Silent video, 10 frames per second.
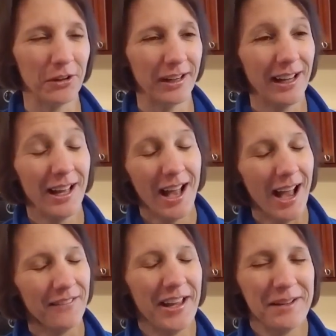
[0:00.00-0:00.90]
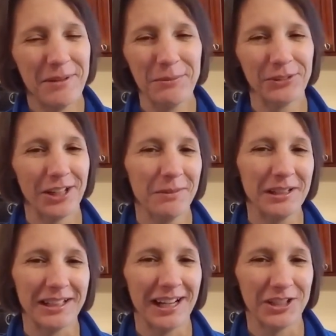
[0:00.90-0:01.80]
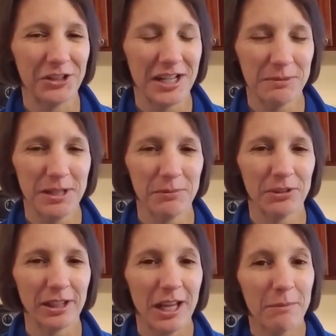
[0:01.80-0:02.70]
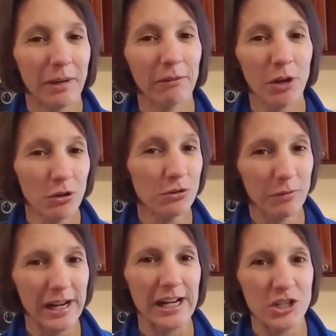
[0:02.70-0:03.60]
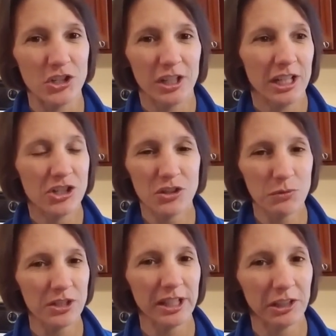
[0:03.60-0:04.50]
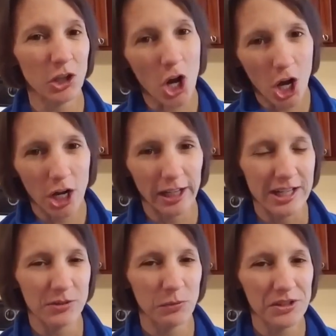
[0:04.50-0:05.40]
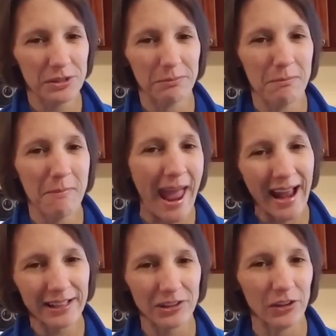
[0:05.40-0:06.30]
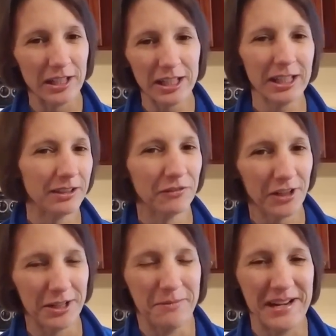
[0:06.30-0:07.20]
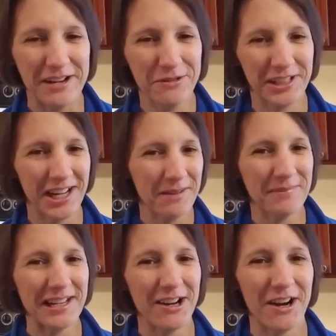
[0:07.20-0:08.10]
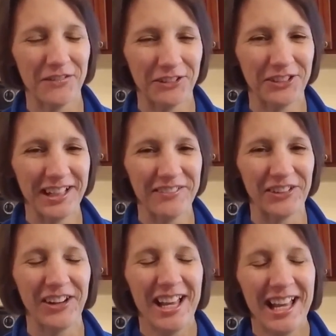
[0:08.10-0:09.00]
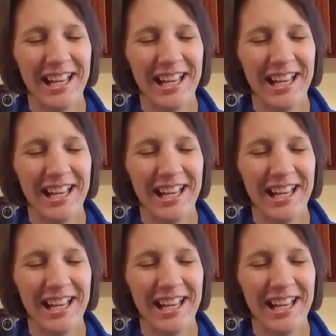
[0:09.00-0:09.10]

Or I've had people tell me, and it kind of cracks me up. They're like, my road rage, it just was like gone. I just wasn't mad at the idiot in front of me who cut me off or whatever.